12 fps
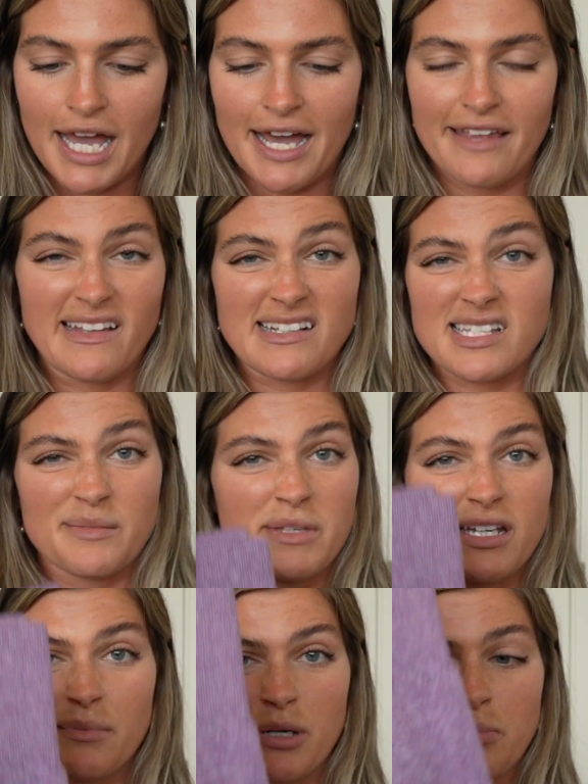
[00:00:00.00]
And then
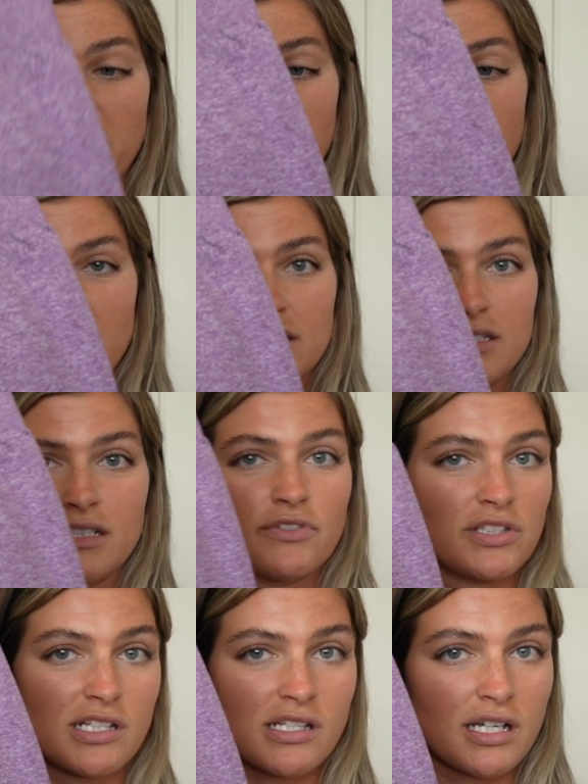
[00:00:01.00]
something about me fell in love
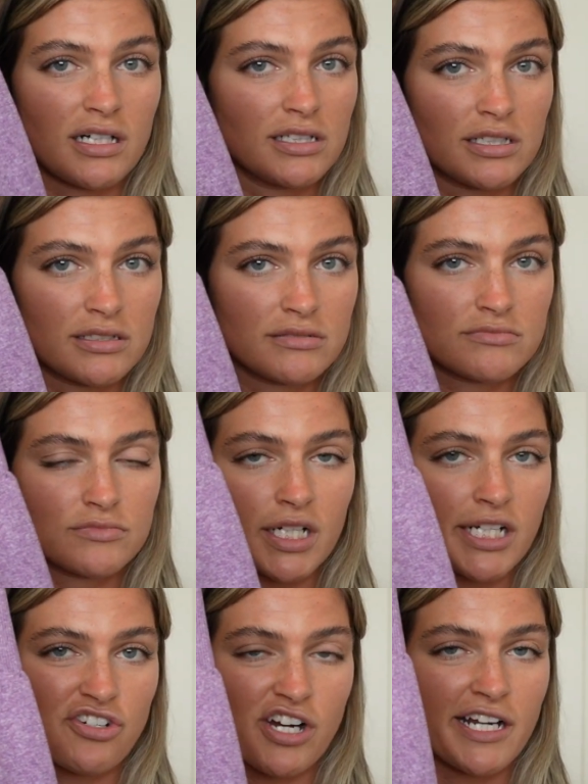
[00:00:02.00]
with this color when
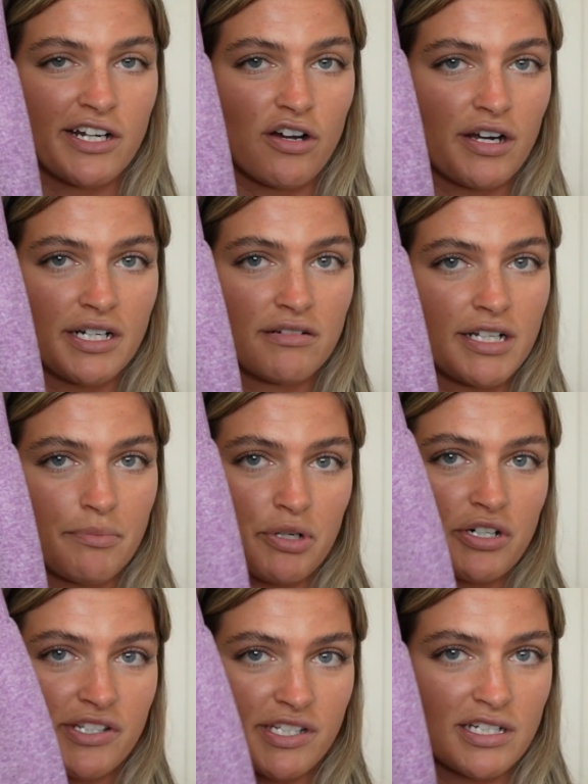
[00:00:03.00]
I tried it on in
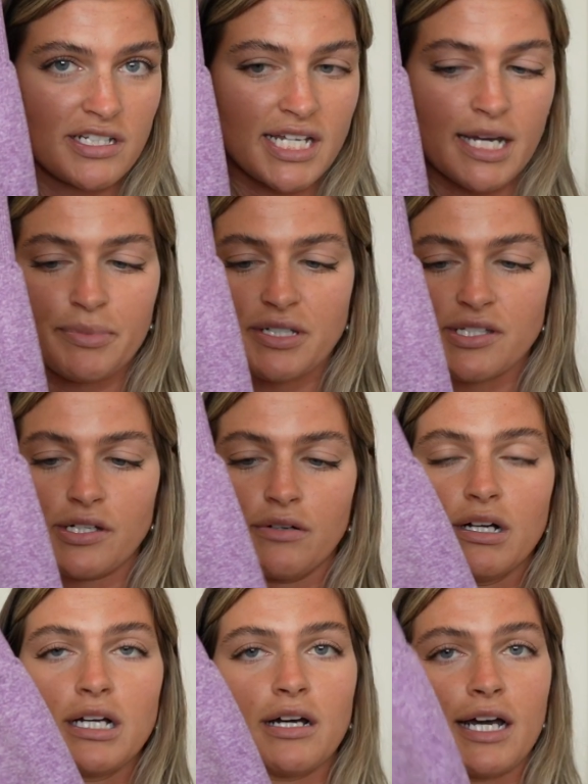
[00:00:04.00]
person in Tampa, so
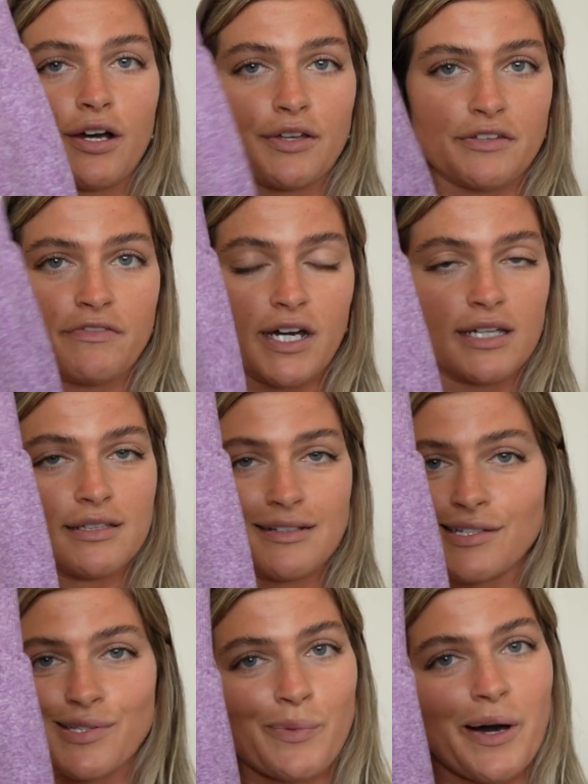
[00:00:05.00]
I got the violet
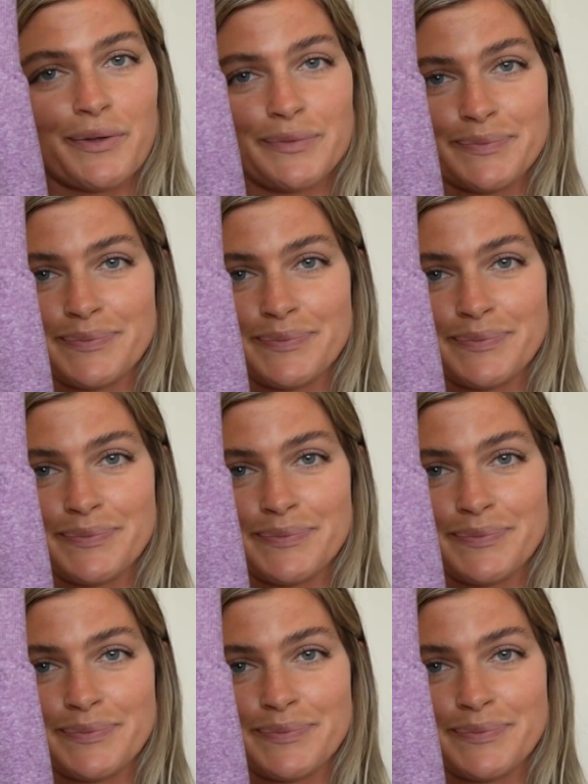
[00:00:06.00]
as well.